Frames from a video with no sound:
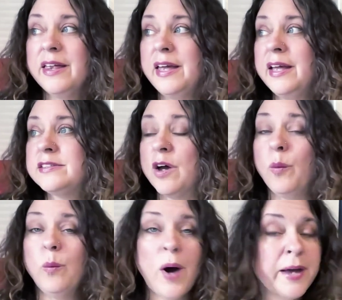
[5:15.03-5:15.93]
it's a
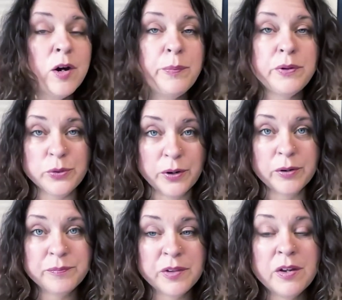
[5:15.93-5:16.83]
wide open
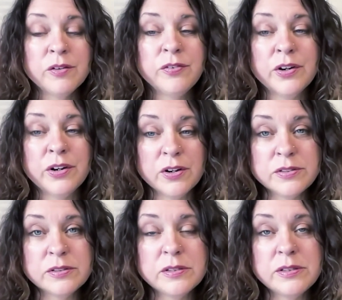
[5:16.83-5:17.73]
door for a
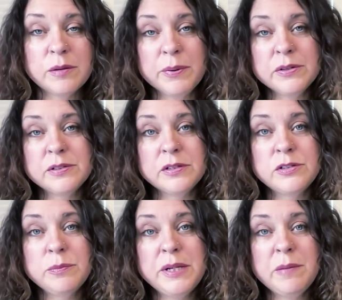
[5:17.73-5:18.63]
narcissistic person
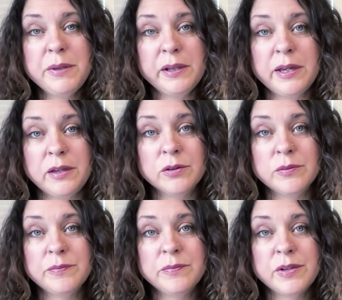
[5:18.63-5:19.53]
to manipulate you.
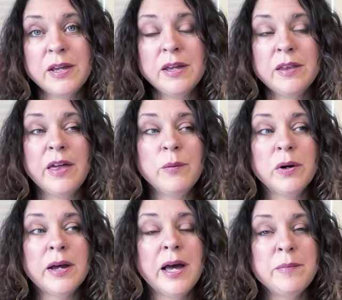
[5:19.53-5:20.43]
They will
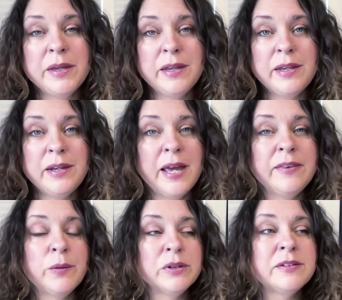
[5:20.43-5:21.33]
come in and
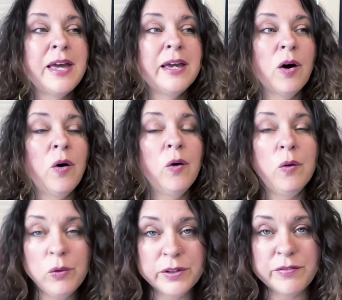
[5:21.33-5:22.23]
they will take a
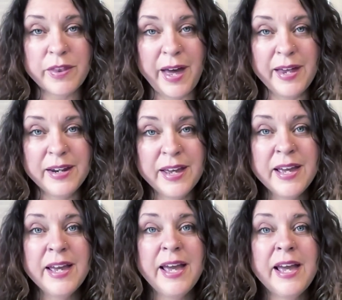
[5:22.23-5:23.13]
hold of that
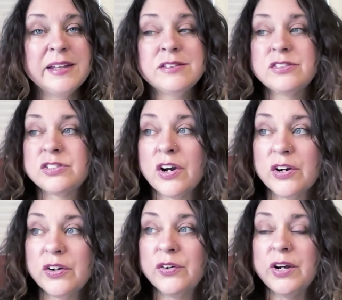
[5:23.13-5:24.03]
and
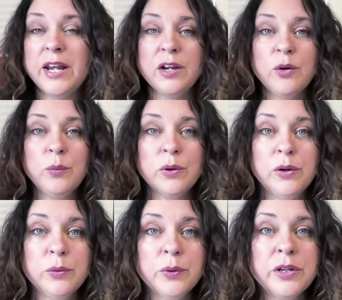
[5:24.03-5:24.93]
start creating a
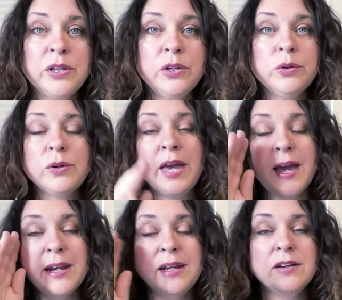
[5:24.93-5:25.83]
world where you
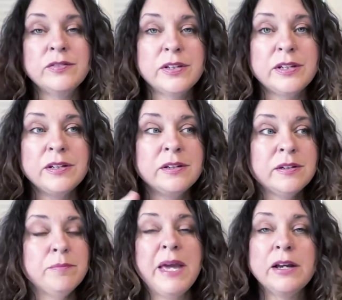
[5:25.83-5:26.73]
can't even
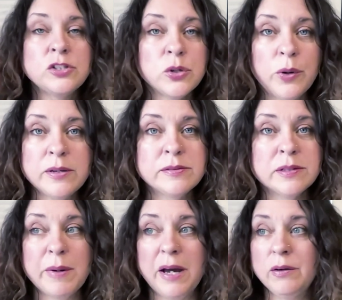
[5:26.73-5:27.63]
make a choice
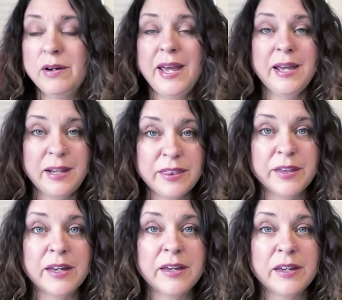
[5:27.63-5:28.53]
about
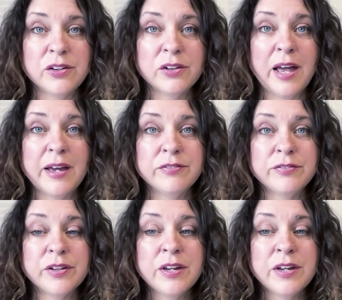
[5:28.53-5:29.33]
anything in your life.